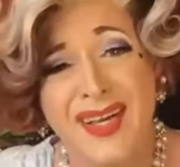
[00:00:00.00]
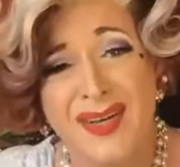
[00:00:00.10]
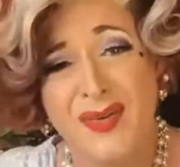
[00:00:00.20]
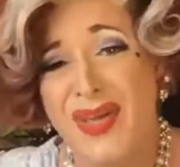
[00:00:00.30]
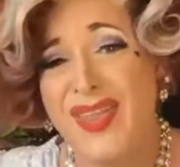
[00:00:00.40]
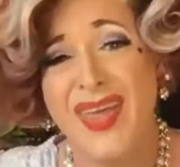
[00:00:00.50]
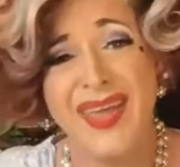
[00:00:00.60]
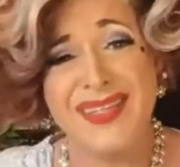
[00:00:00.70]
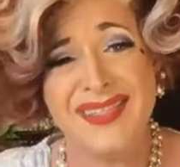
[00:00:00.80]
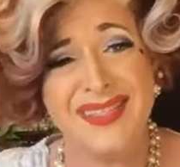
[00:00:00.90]
with
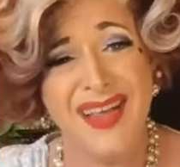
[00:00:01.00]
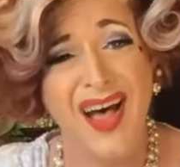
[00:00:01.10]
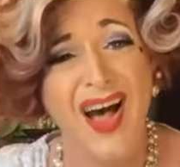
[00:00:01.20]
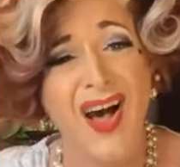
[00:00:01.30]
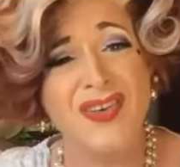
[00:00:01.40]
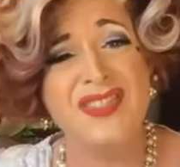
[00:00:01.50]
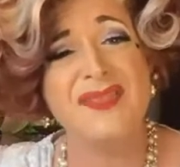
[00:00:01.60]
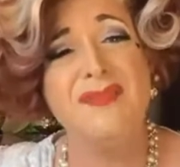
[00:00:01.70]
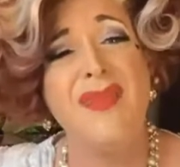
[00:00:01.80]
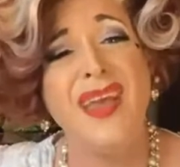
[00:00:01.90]
his songs,
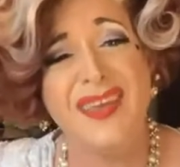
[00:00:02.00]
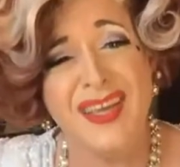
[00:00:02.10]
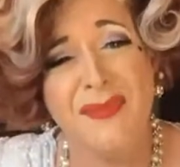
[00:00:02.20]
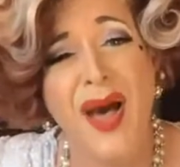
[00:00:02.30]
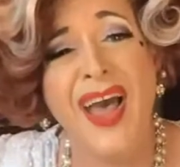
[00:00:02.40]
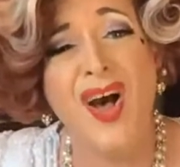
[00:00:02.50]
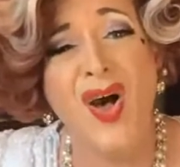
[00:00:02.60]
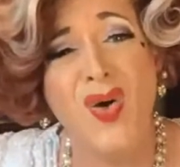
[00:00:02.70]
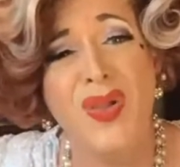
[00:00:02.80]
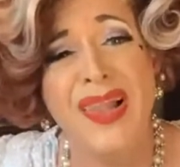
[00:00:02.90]
making my
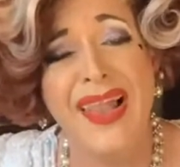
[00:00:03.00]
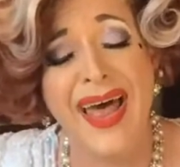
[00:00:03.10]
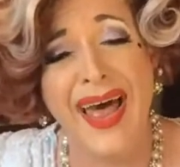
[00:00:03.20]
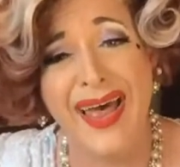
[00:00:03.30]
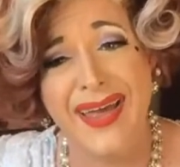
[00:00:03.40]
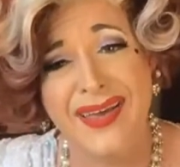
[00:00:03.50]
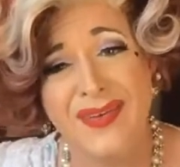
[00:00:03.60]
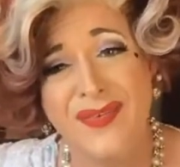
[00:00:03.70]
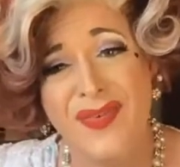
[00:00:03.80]
whole life